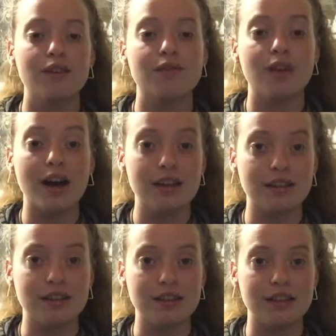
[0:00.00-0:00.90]

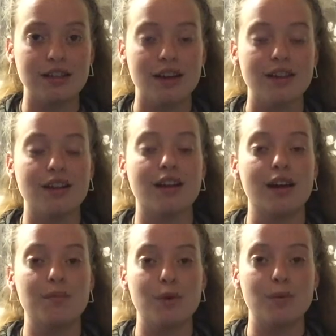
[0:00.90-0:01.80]
Finally, the
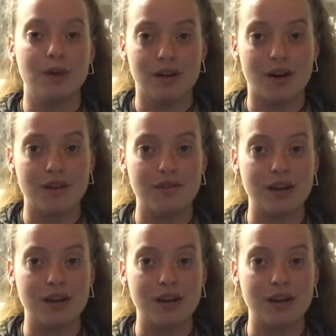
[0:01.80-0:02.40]
light bulb went off